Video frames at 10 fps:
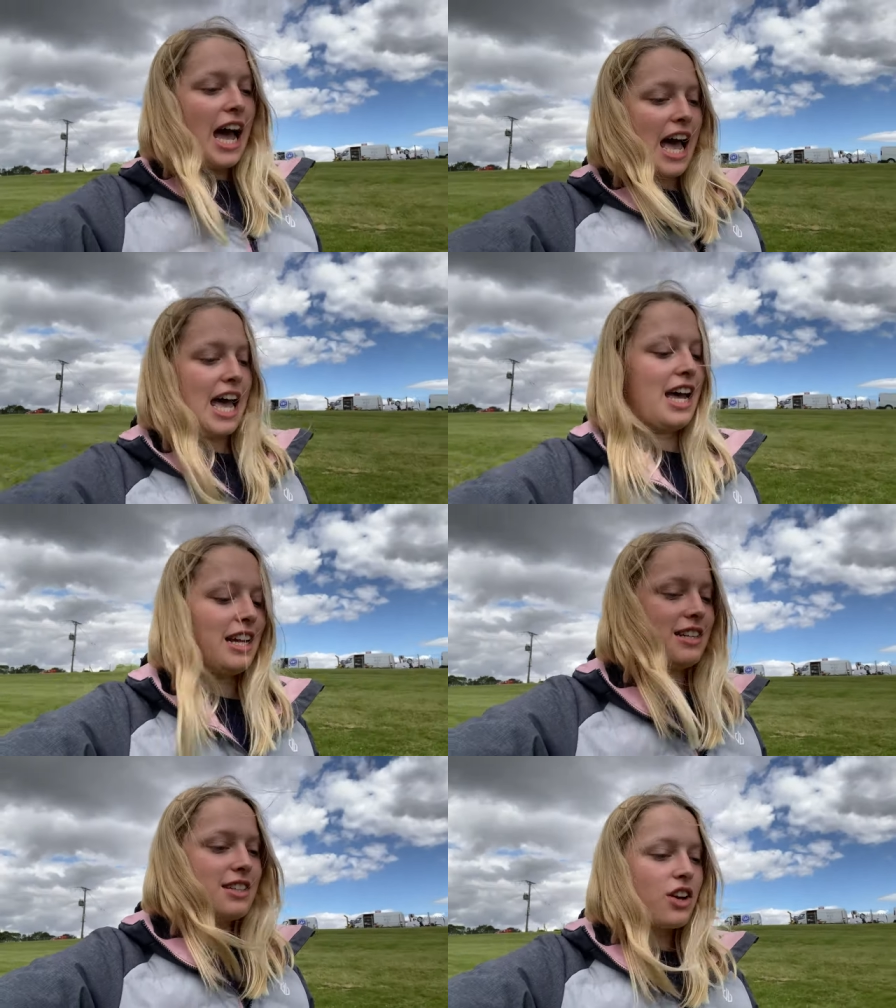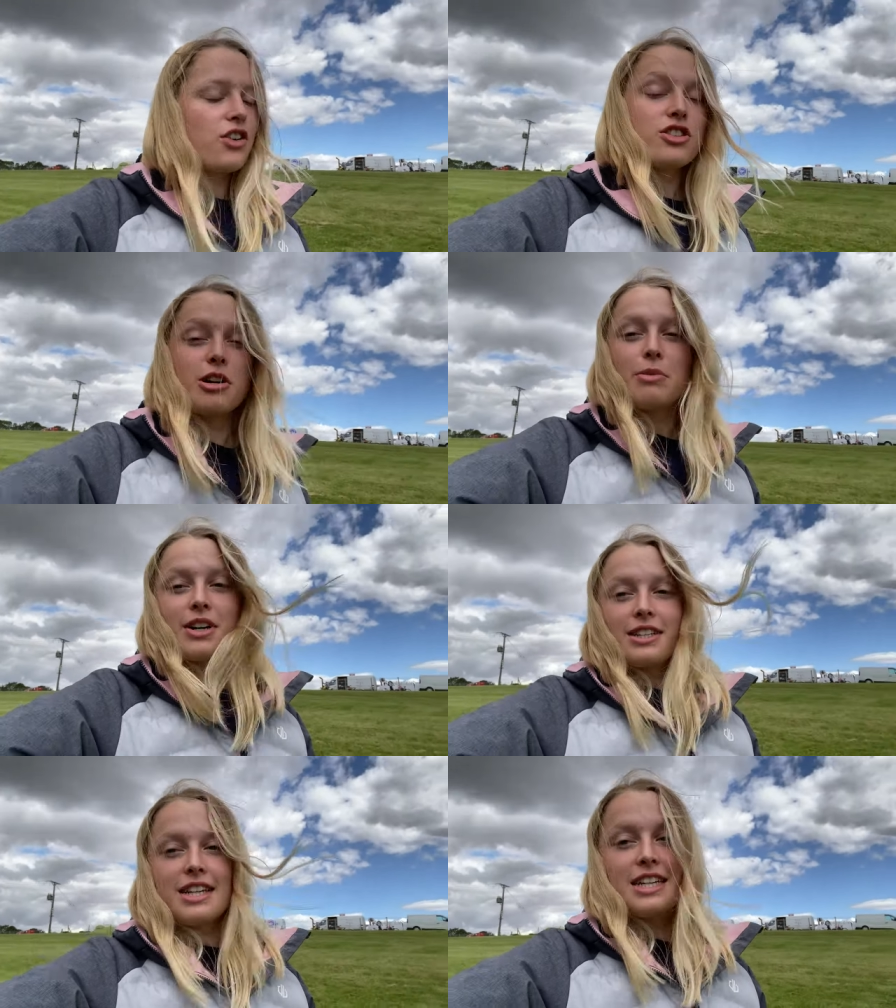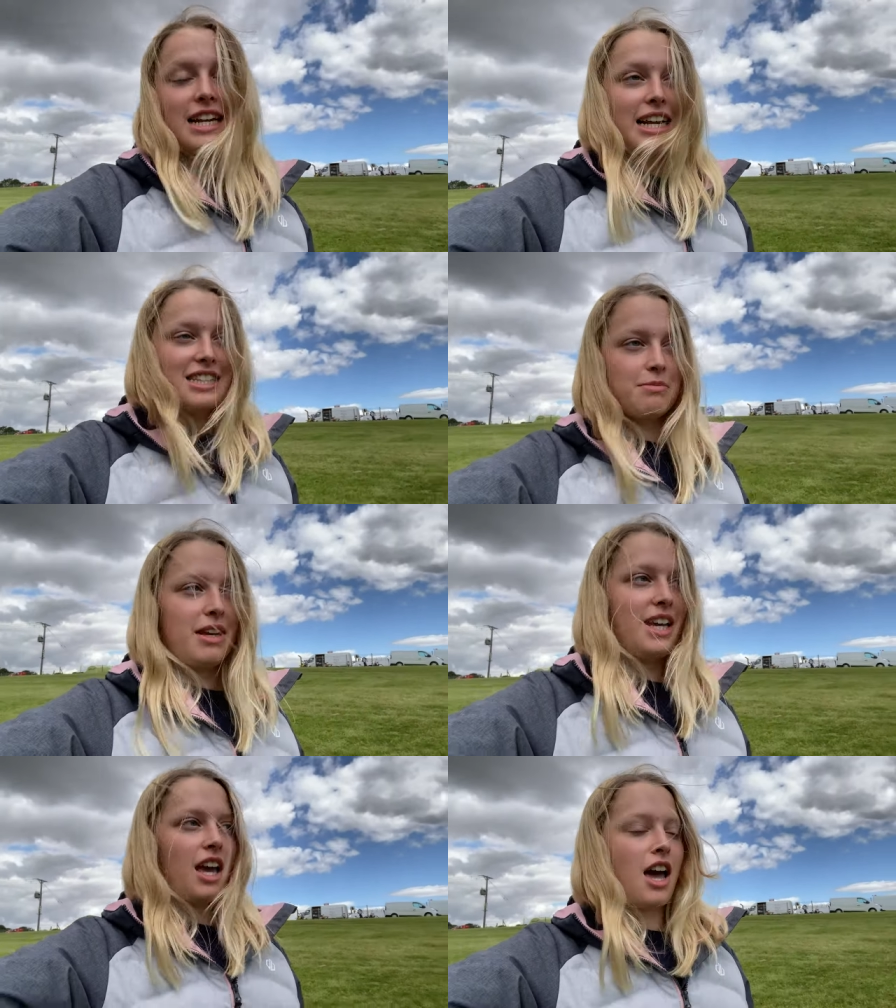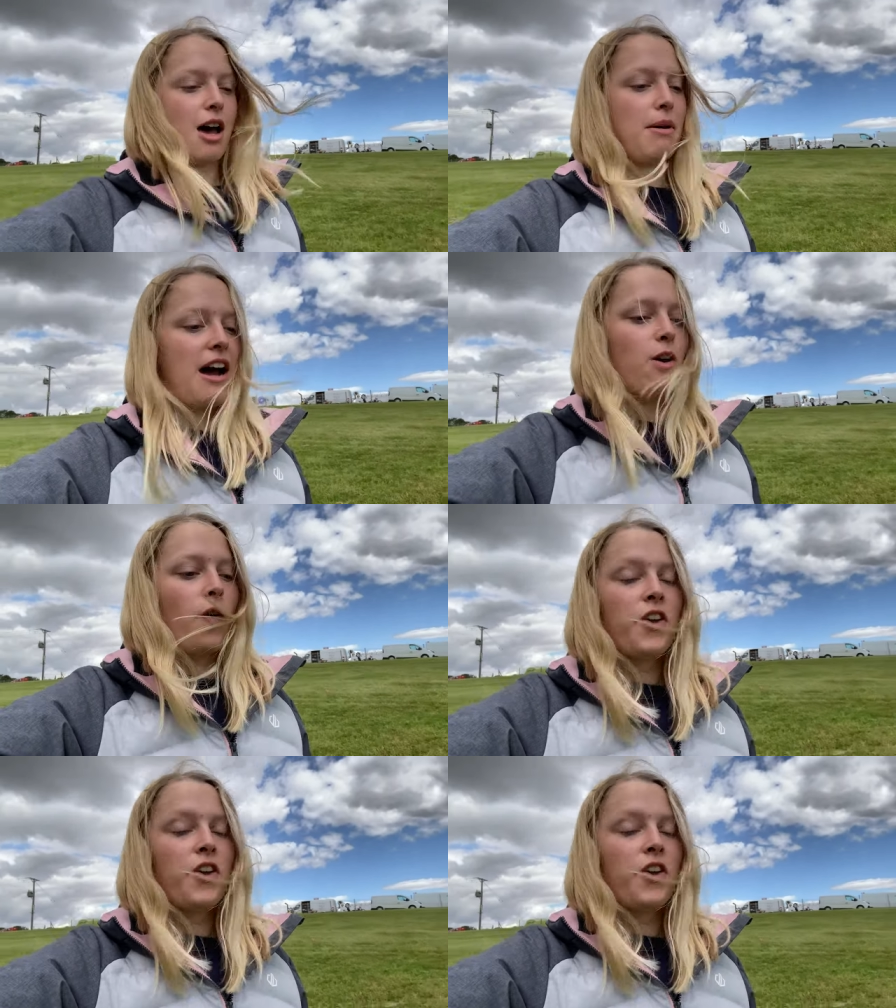and someone has asked me about